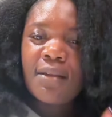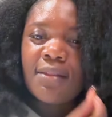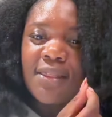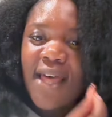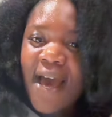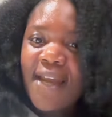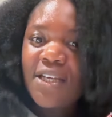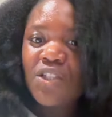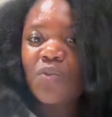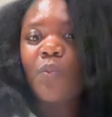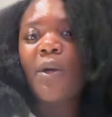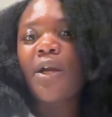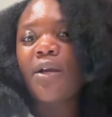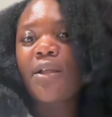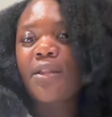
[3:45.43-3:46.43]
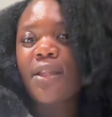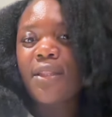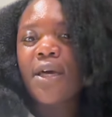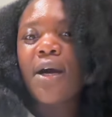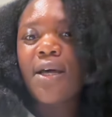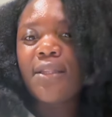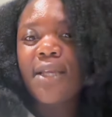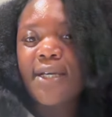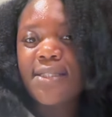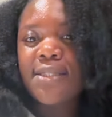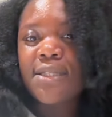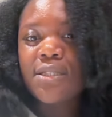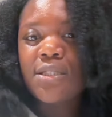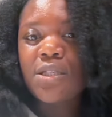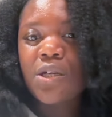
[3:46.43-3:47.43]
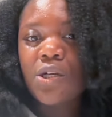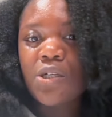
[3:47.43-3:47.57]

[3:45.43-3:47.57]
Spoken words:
that is where the unlicensed